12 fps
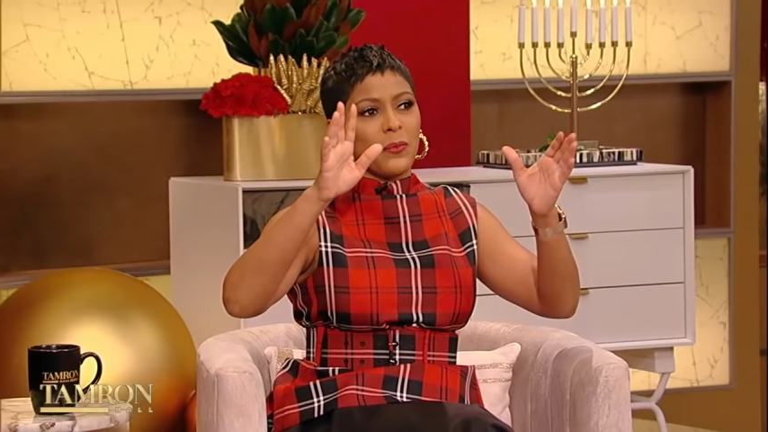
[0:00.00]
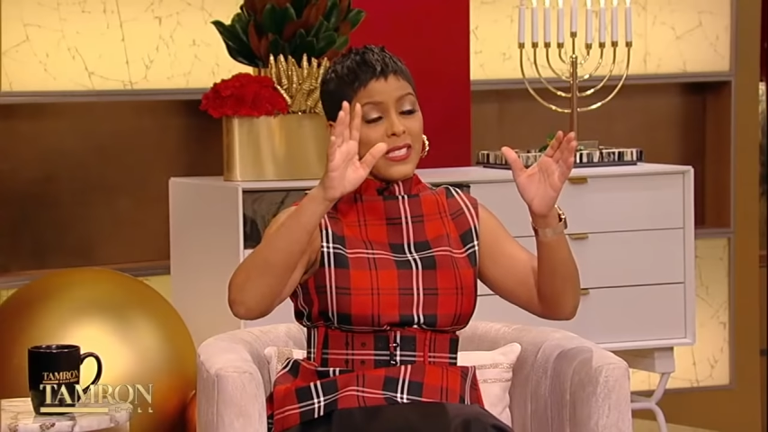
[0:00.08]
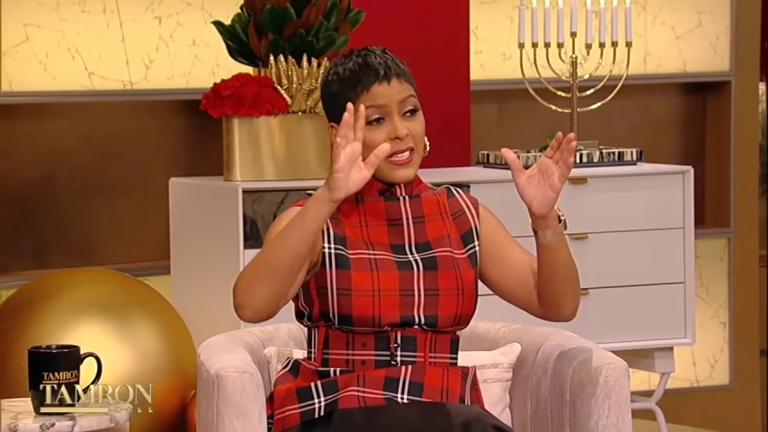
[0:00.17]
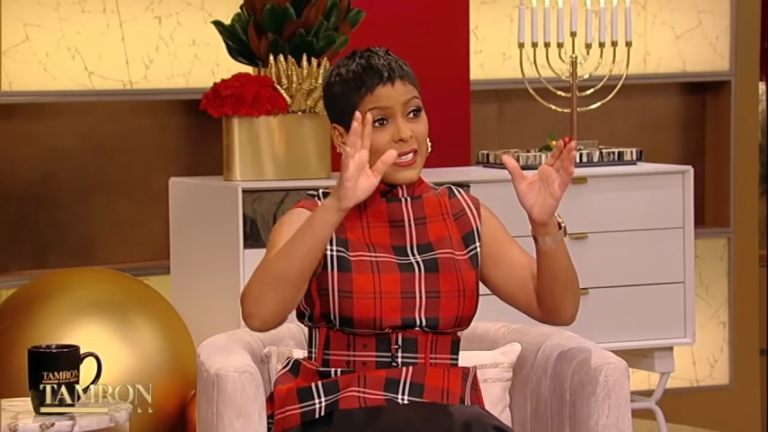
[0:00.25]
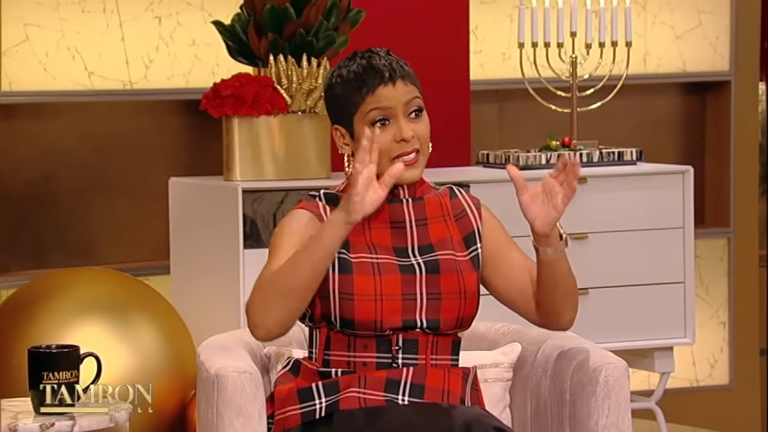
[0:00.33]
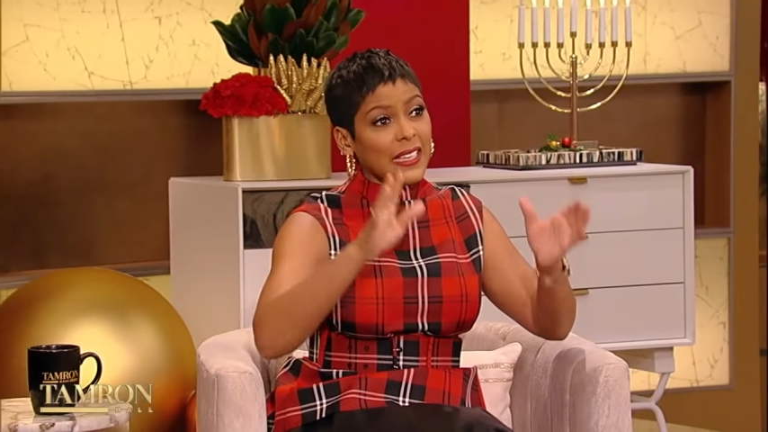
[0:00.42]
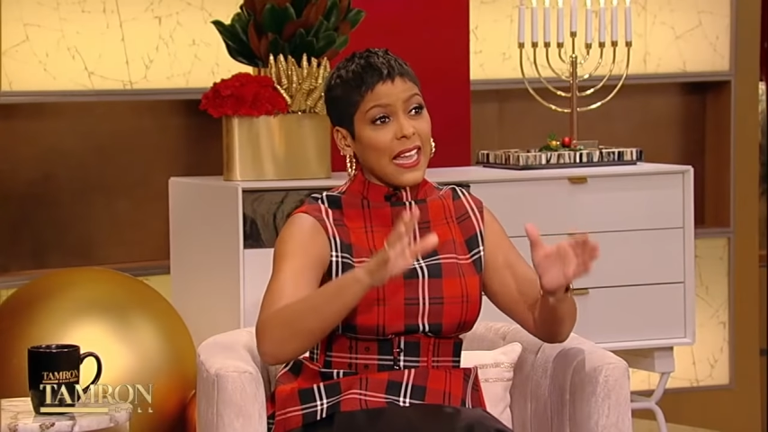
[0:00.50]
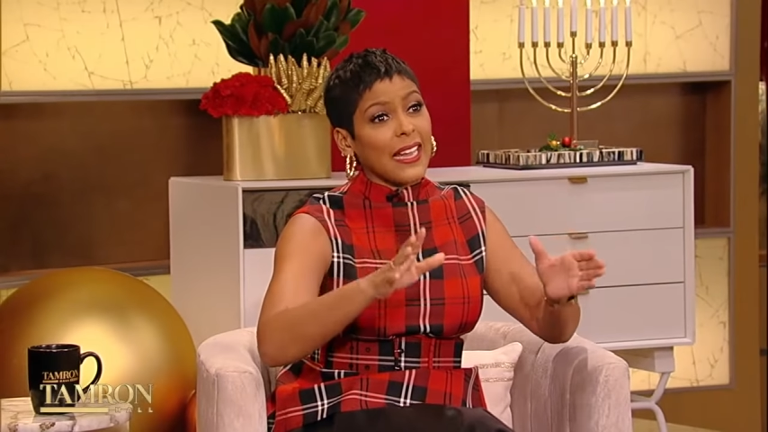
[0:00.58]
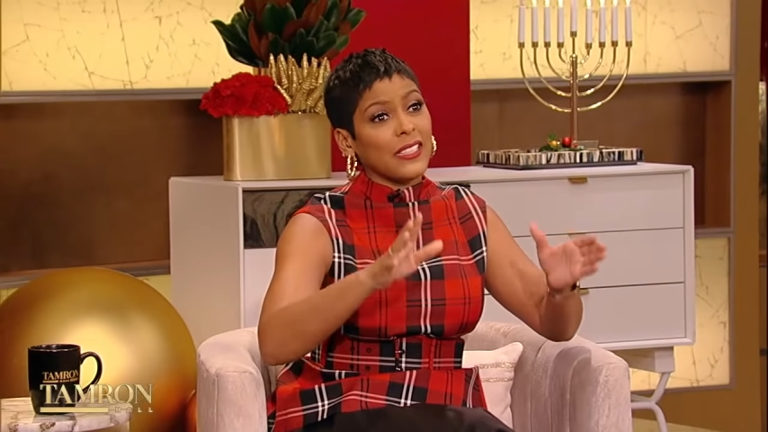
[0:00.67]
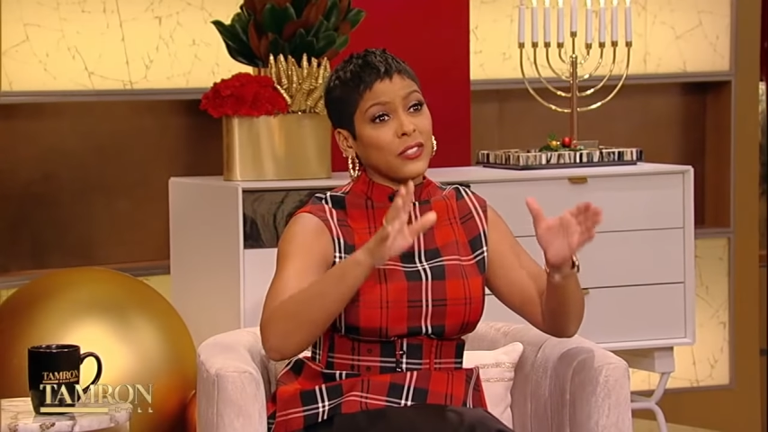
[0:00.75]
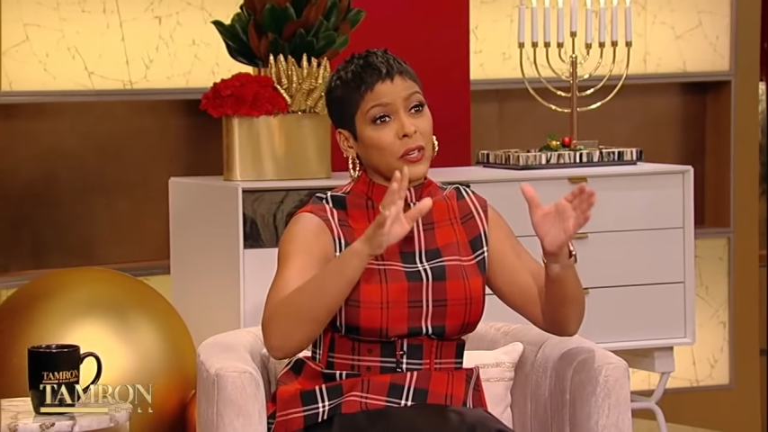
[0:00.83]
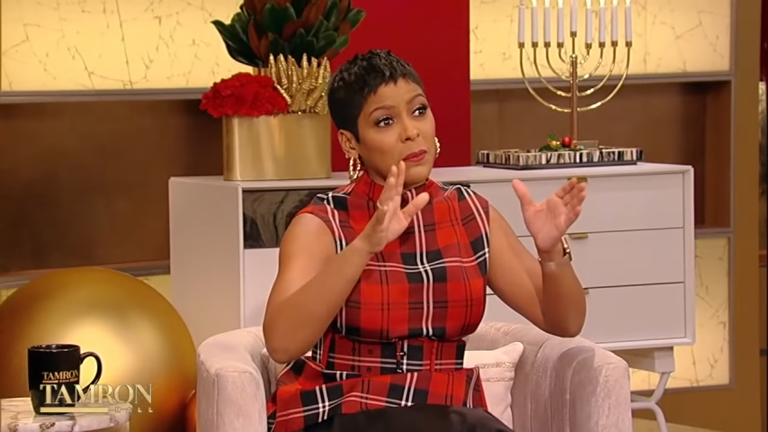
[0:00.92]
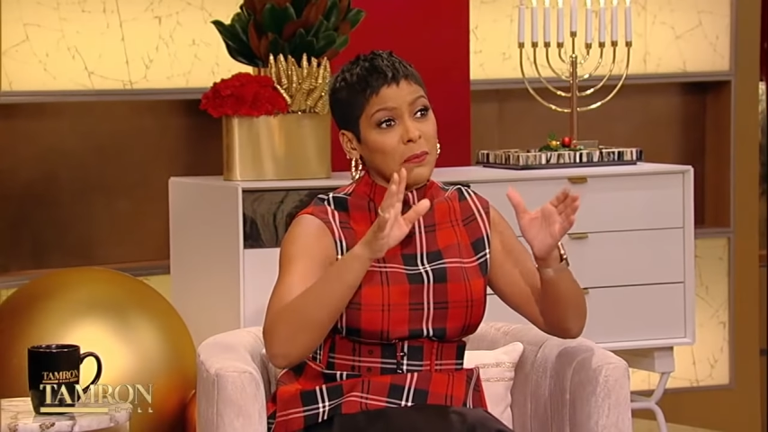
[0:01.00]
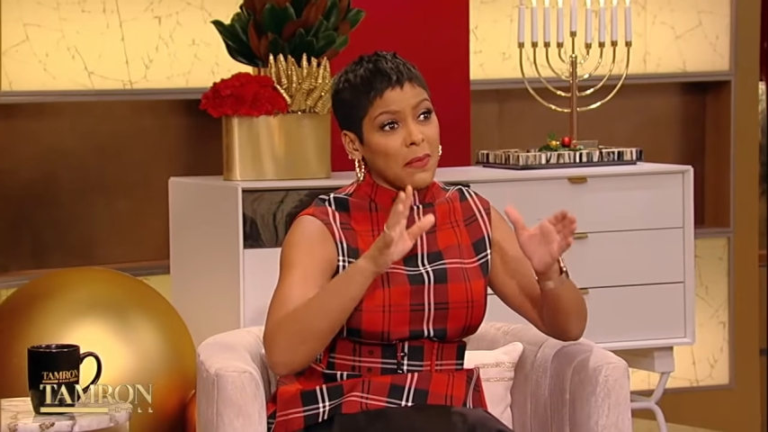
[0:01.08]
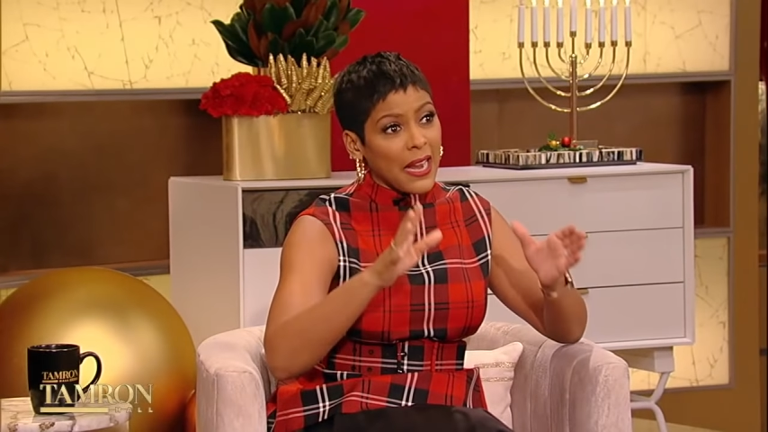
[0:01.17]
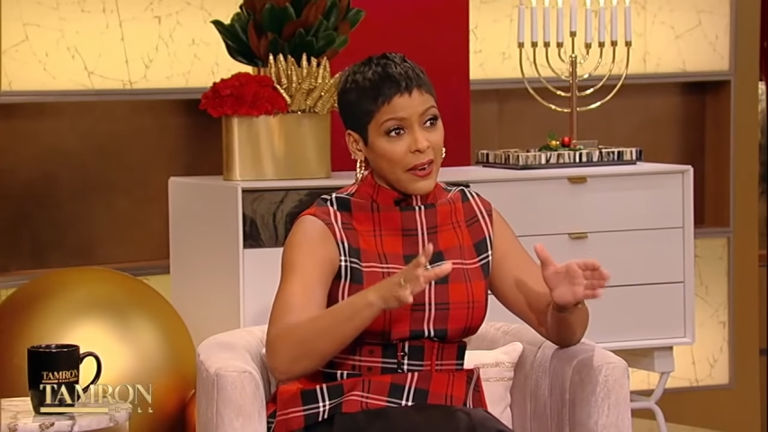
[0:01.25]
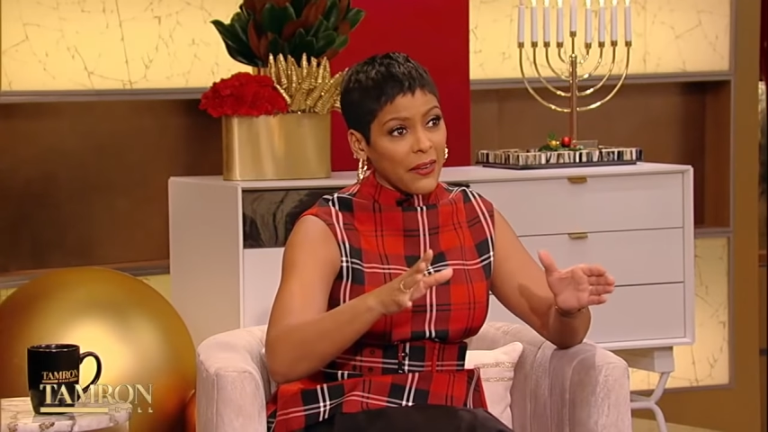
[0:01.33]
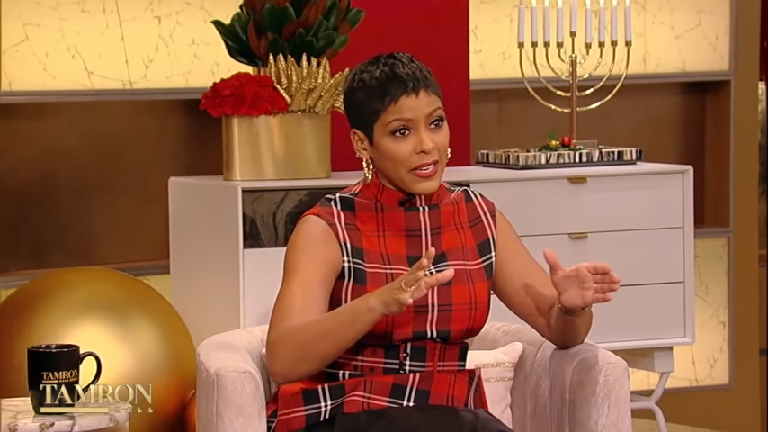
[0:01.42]
was it engaged or
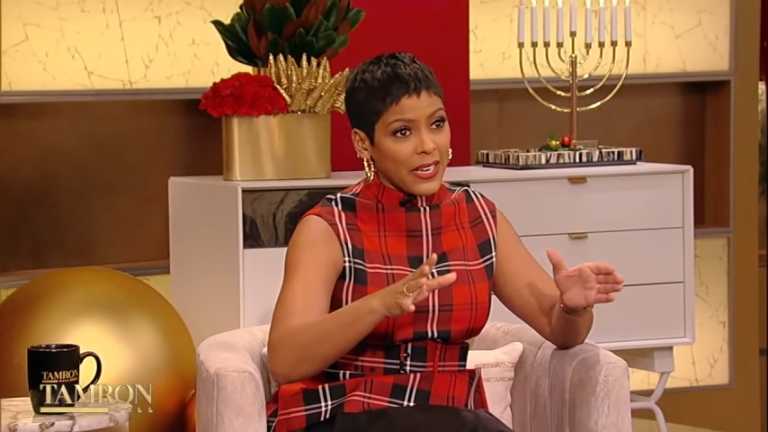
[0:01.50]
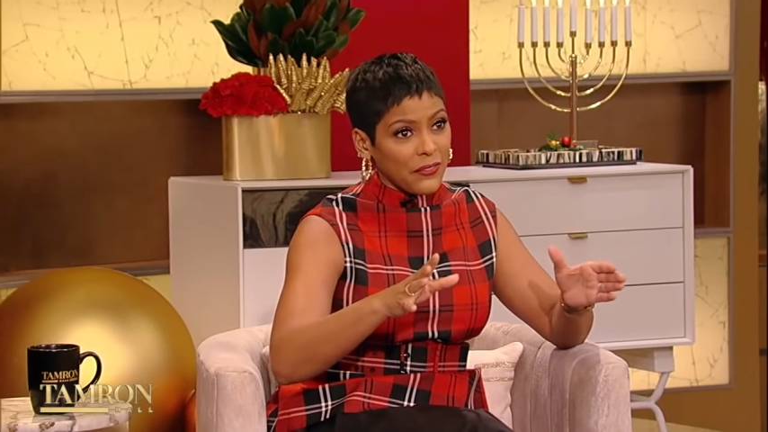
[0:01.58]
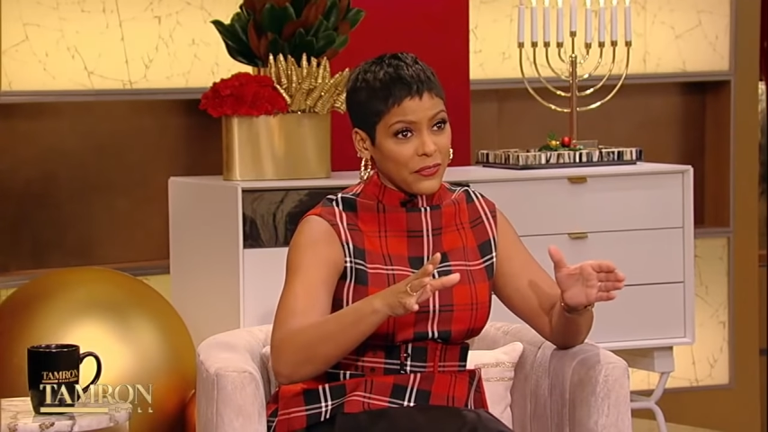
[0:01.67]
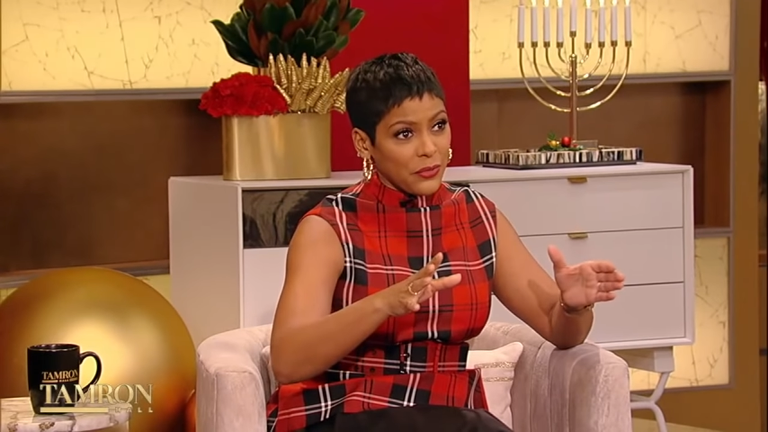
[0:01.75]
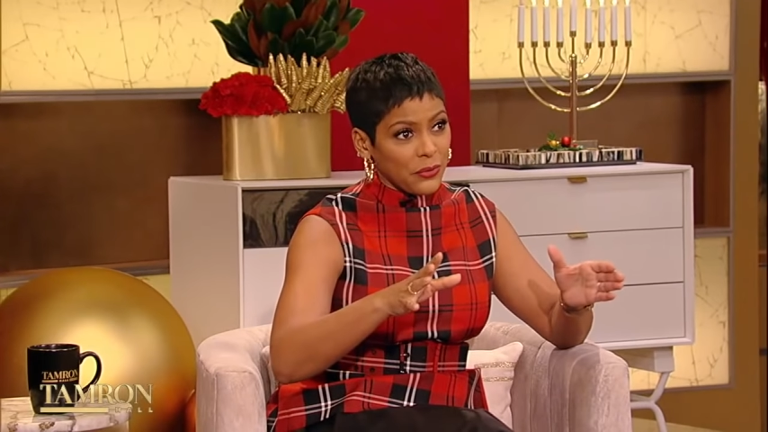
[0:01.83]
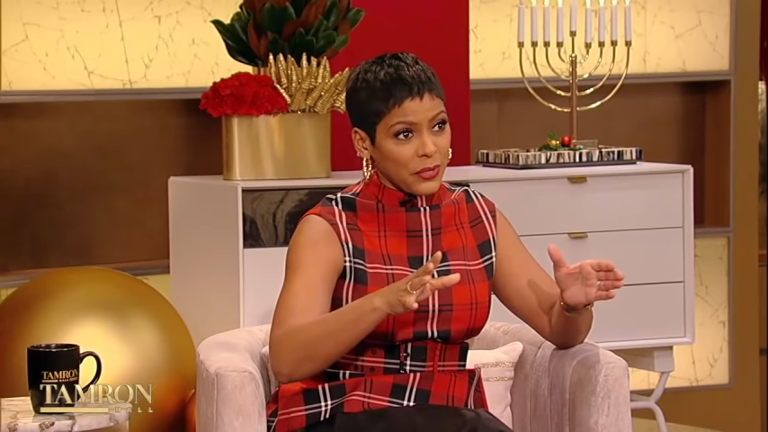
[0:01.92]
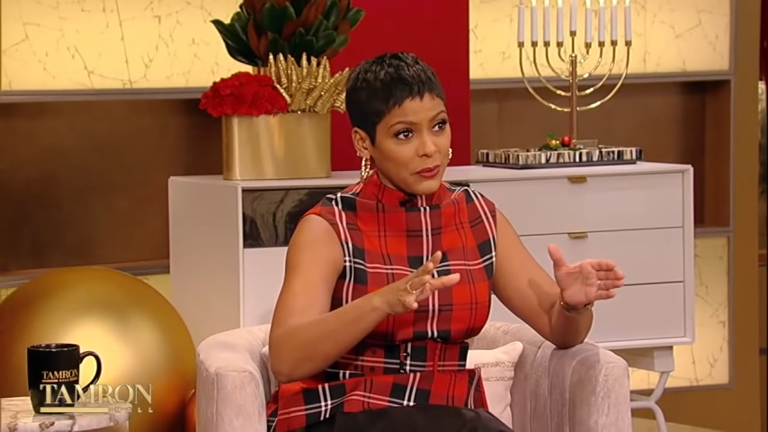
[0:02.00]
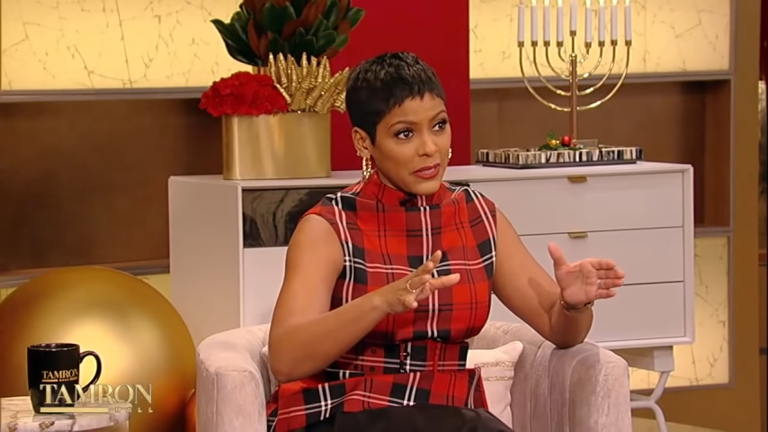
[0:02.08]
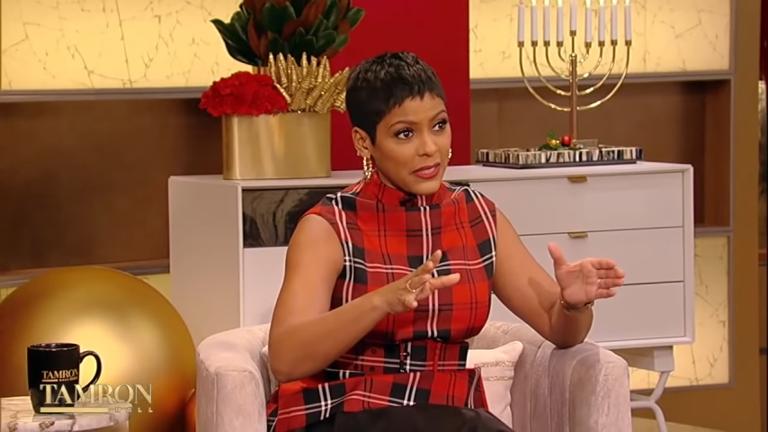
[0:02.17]
married after three